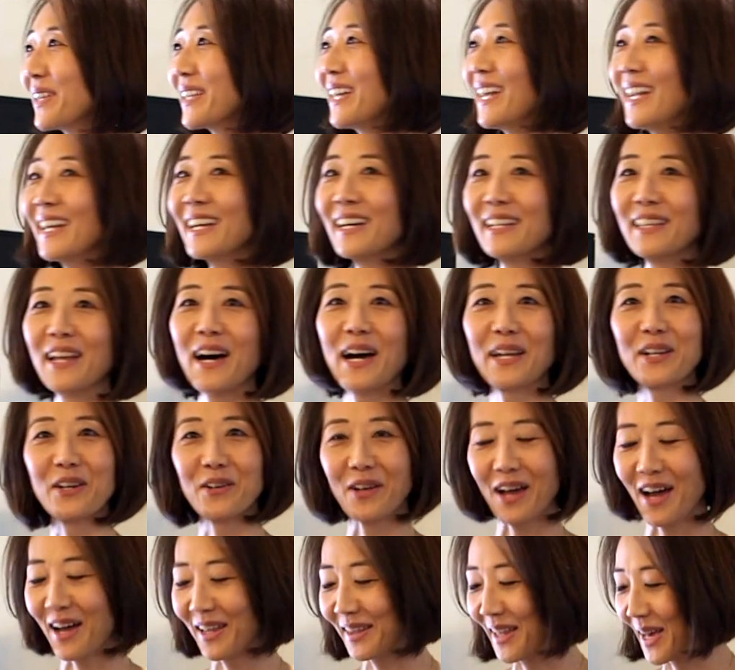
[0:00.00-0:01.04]
getting a
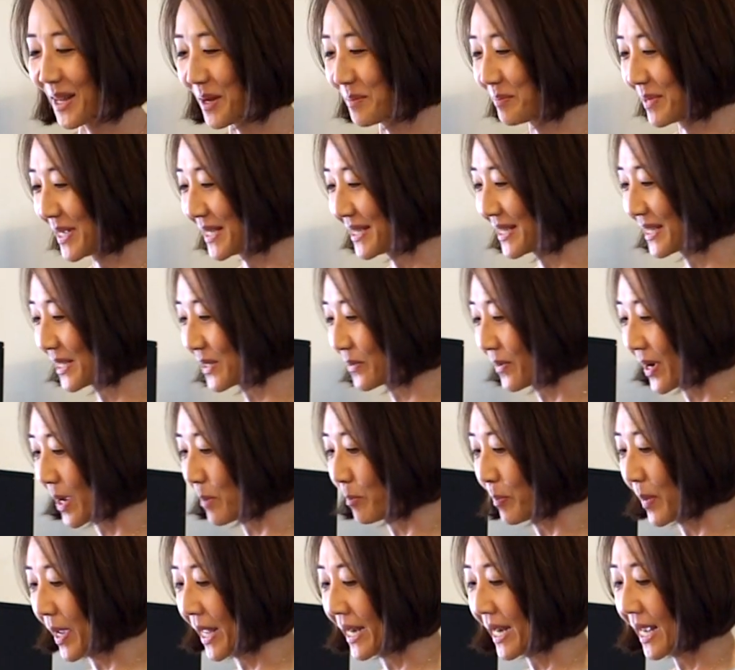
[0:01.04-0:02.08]
lot of business,
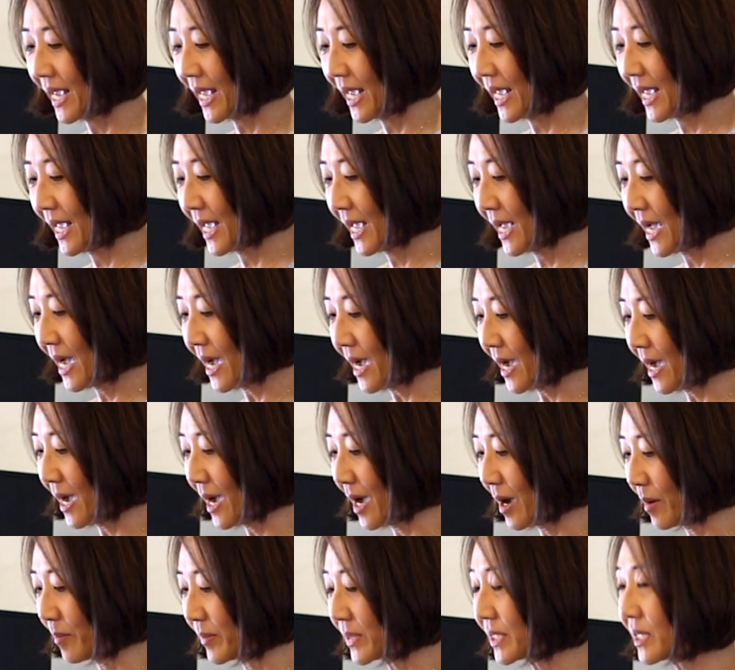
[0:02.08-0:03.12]
right? But
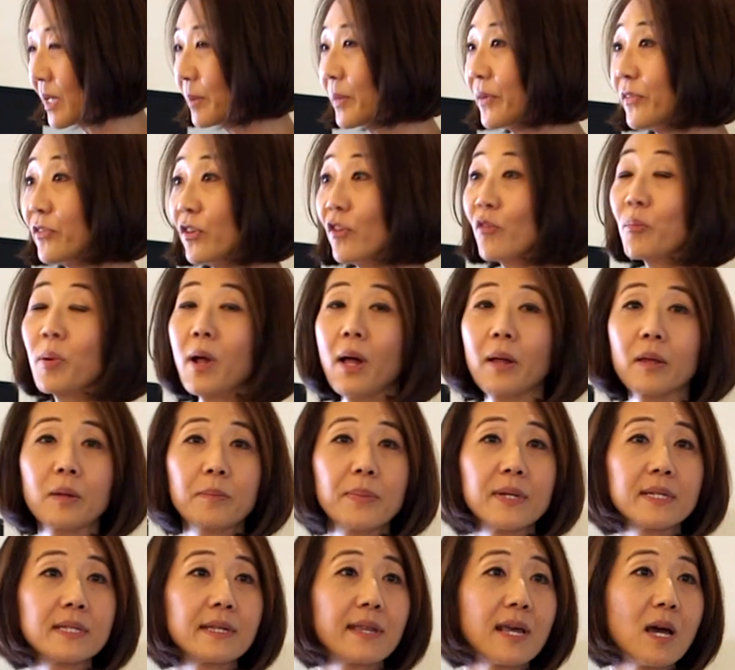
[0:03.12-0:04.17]
some of you have probably
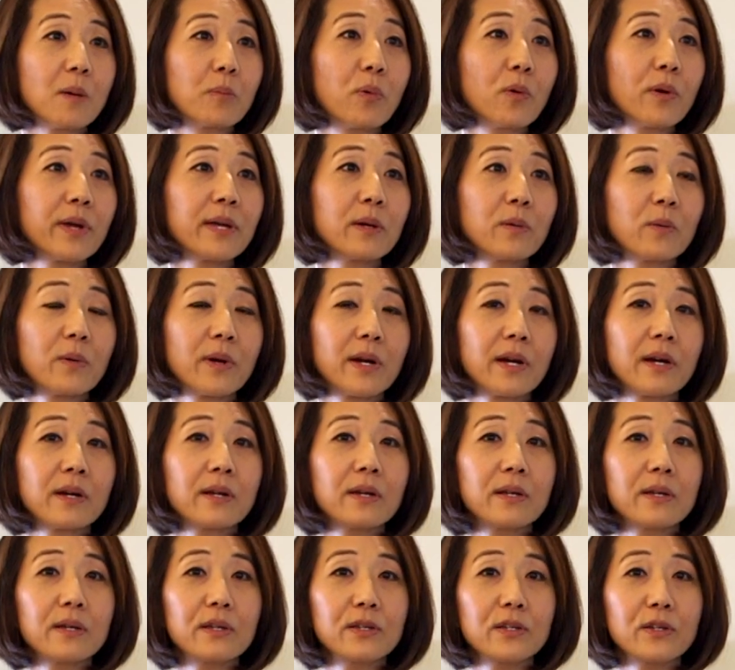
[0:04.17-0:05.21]
been to that point
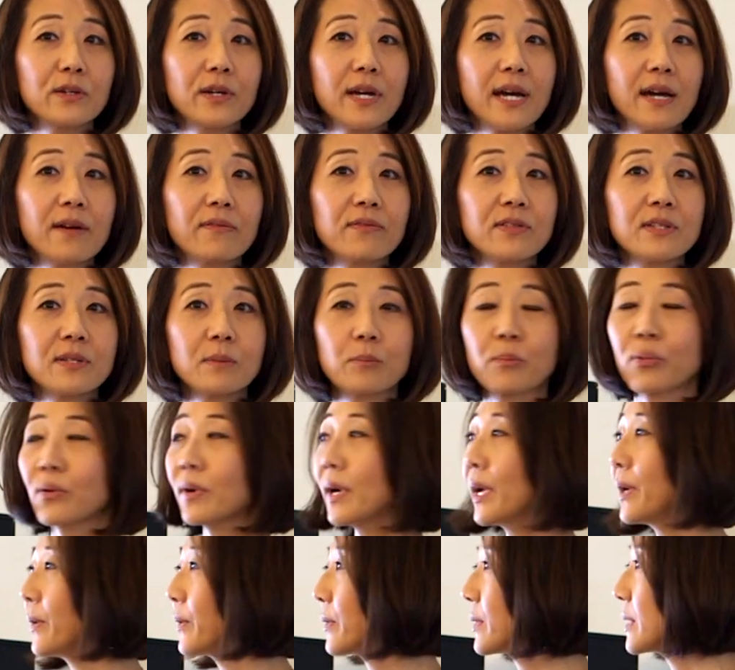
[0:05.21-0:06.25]
where you have to
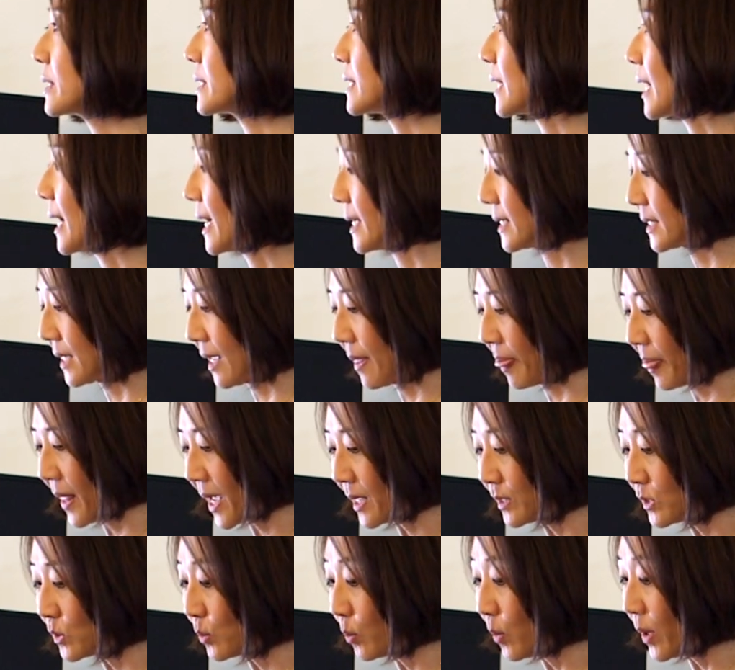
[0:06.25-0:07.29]
prioritize. And
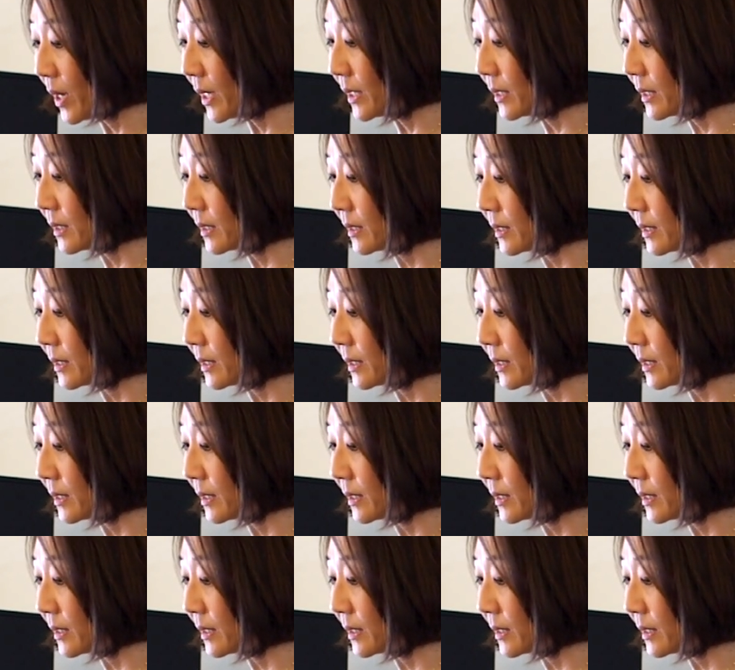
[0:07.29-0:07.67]
that's what